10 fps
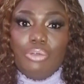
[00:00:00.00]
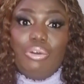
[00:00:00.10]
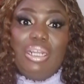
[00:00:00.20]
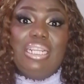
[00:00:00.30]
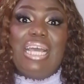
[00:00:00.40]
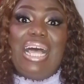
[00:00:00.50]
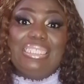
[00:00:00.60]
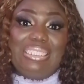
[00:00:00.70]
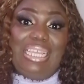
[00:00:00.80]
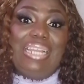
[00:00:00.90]
rather than
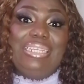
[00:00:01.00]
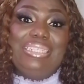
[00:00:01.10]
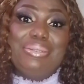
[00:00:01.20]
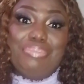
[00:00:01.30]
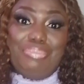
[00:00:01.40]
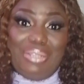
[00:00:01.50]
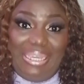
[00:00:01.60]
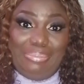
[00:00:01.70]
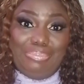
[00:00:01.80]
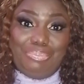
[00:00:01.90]
assigning
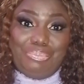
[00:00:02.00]
blame.